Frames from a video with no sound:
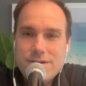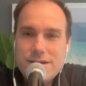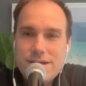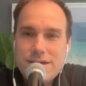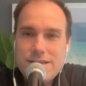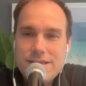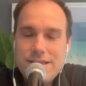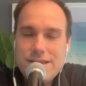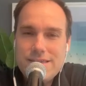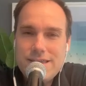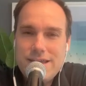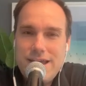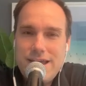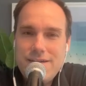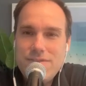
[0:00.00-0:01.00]
And like they
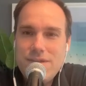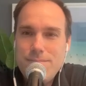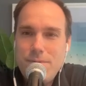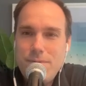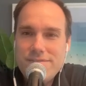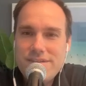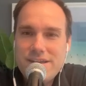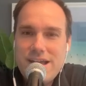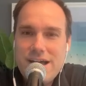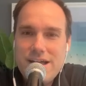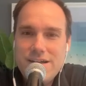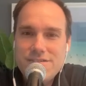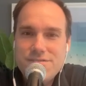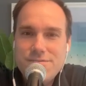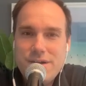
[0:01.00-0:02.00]
have that Boston
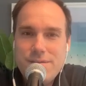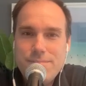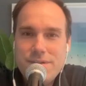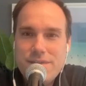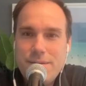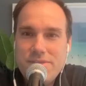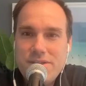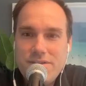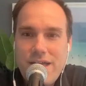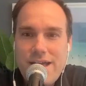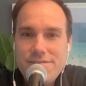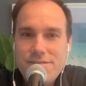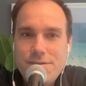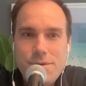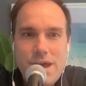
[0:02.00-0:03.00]
College win, but I mean, the
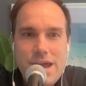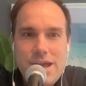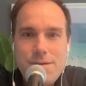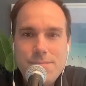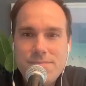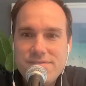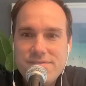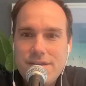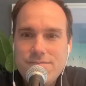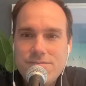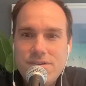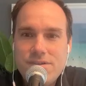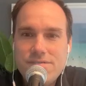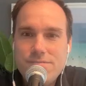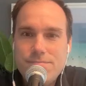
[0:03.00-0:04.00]
last two games, they've just